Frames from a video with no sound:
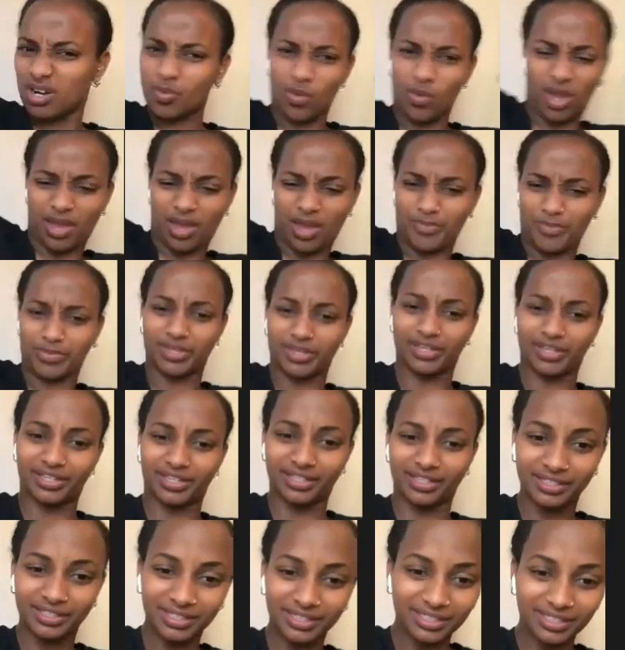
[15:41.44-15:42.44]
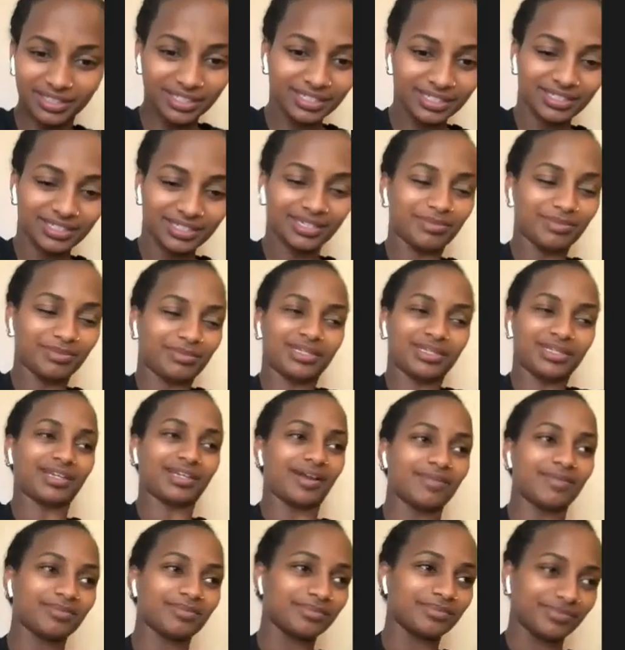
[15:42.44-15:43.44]
I'm fine. You guys
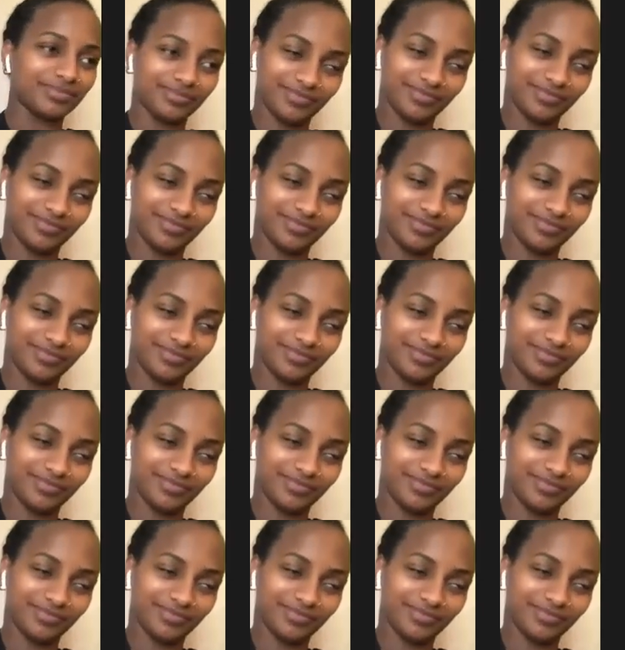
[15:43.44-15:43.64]
happened.